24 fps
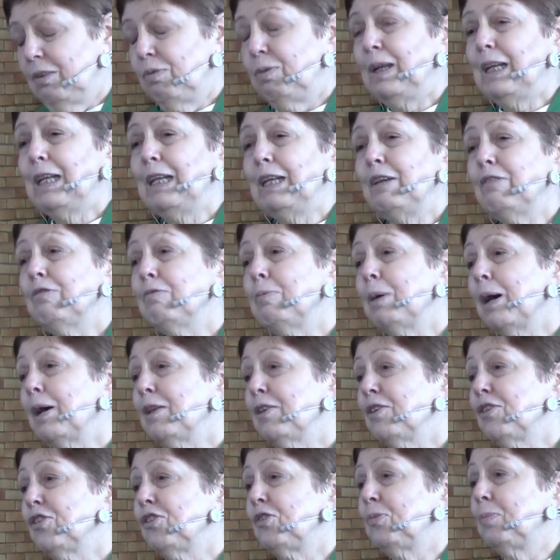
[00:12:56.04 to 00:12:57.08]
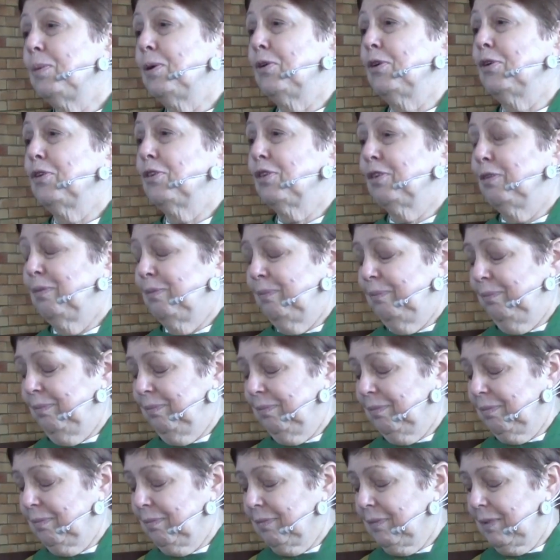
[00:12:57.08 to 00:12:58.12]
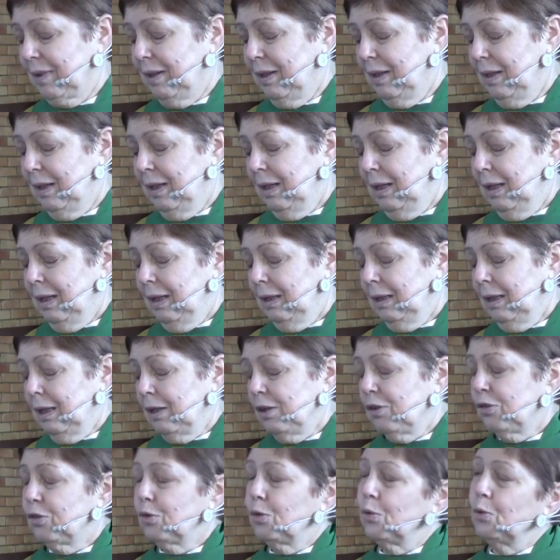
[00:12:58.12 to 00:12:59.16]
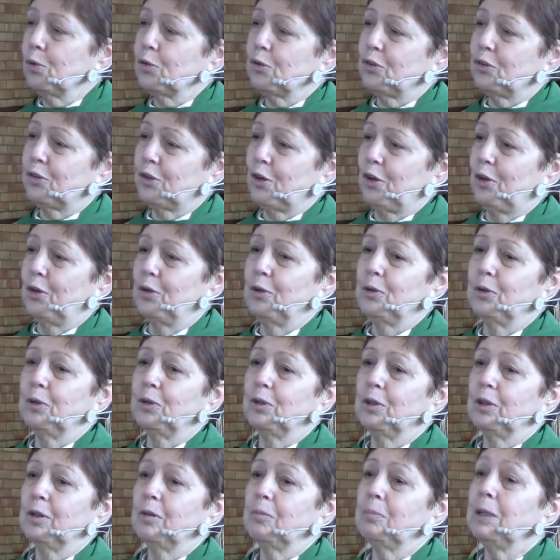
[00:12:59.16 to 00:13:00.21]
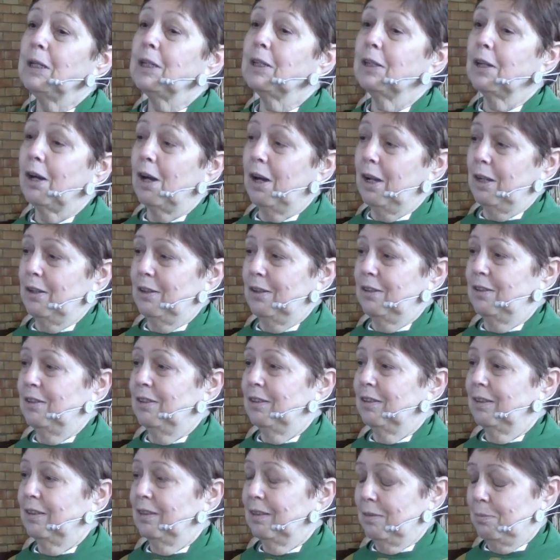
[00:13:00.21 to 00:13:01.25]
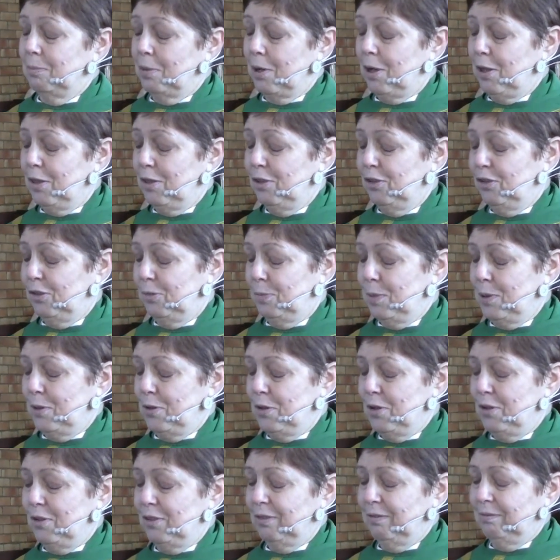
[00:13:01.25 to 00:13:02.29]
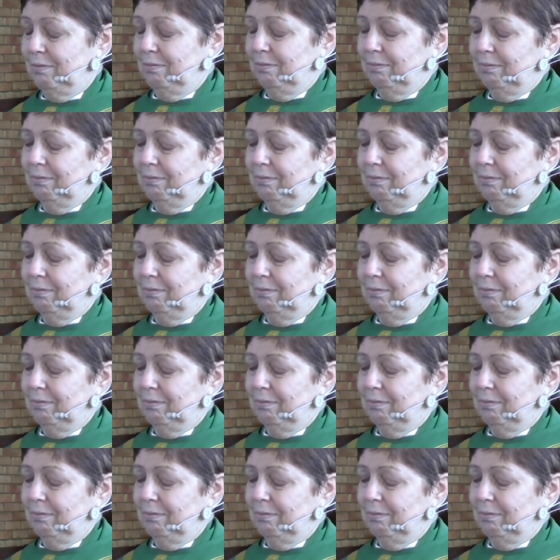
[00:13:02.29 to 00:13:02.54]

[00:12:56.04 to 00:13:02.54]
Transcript: If we live by the Spirit, let us also be guided by the Spirit.